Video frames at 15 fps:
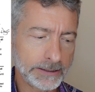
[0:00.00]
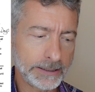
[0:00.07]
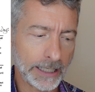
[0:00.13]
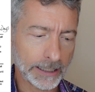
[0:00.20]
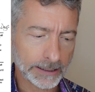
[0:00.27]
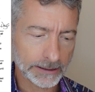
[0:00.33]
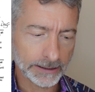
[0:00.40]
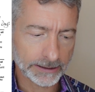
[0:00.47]

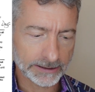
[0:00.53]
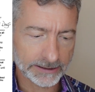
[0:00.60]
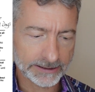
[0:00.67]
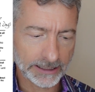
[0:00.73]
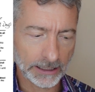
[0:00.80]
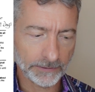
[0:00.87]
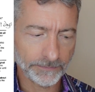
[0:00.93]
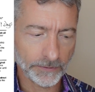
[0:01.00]
debt collector's
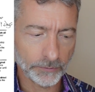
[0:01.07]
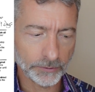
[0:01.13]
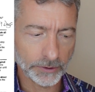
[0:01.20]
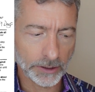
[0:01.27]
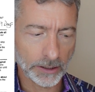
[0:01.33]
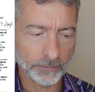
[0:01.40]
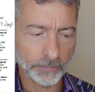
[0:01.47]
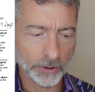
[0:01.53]
telephone
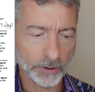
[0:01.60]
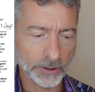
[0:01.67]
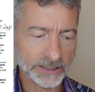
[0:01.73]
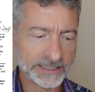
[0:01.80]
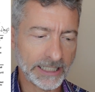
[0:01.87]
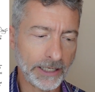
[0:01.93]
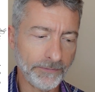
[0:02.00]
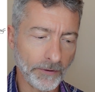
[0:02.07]
number,
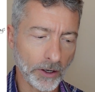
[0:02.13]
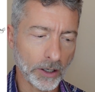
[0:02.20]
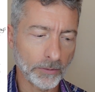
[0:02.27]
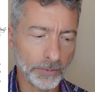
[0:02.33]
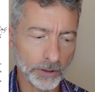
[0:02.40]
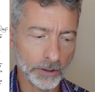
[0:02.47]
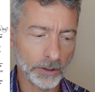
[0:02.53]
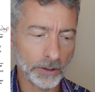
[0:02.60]
safe
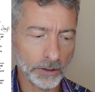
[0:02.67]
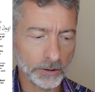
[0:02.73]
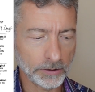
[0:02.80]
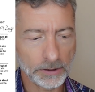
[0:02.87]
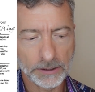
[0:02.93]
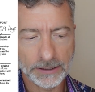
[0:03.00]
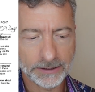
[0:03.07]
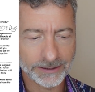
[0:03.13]

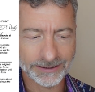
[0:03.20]
harbor.